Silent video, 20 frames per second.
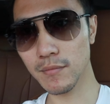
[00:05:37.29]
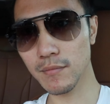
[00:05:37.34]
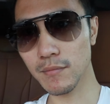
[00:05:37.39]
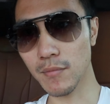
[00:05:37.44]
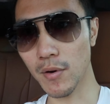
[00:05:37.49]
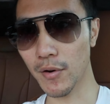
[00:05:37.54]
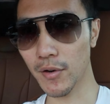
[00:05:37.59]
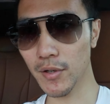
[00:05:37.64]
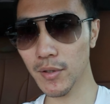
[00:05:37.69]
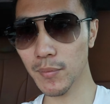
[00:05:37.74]

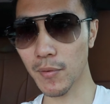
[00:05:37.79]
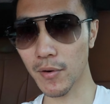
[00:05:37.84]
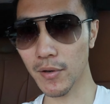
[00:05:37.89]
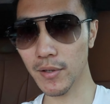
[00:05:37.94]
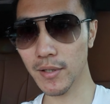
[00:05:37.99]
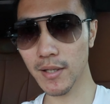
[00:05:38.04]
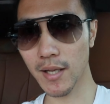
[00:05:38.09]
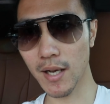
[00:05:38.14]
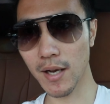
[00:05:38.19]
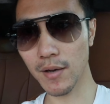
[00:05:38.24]

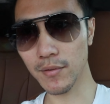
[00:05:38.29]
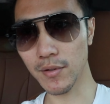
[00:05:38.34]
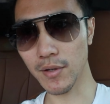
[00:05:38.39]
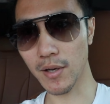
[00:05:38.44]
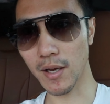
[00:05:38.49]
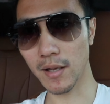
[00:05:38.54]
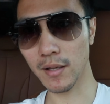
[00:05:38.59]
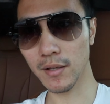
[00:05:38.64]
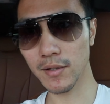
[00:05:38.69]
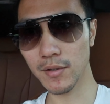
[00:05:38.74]
motorsports now to
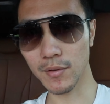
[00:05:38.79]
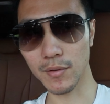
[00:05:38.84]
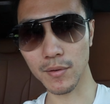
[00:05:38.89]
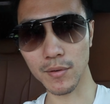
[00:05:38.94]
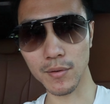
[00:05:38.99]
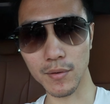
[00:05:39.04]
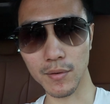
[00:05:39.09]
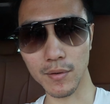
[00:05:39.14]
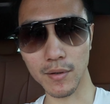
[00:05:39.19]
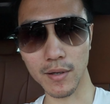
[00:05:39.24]
get
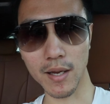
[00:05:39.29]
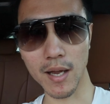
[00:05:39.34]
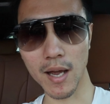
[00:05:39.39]
to